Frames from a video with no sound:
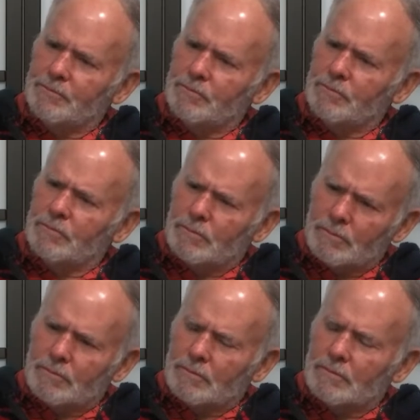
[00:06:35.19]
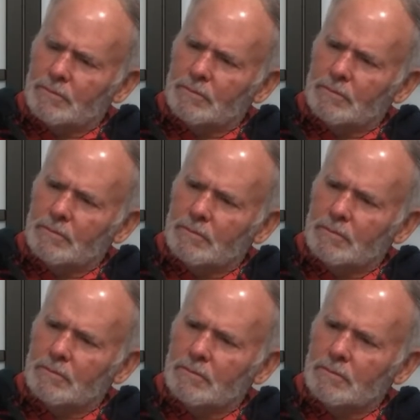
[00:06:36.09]

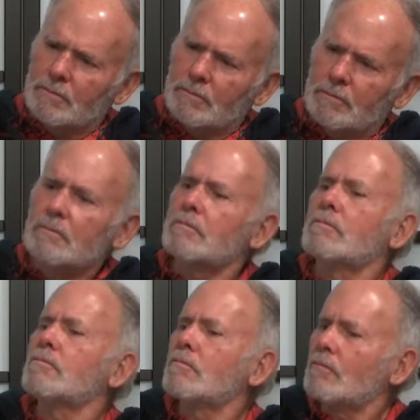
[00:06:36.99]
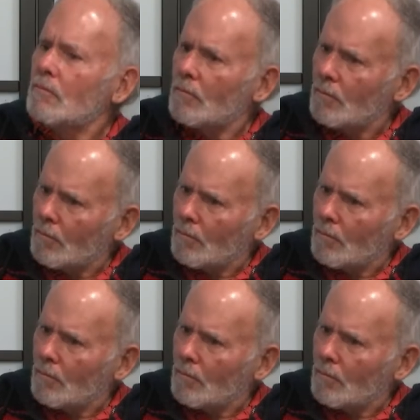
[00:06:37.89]
(silent)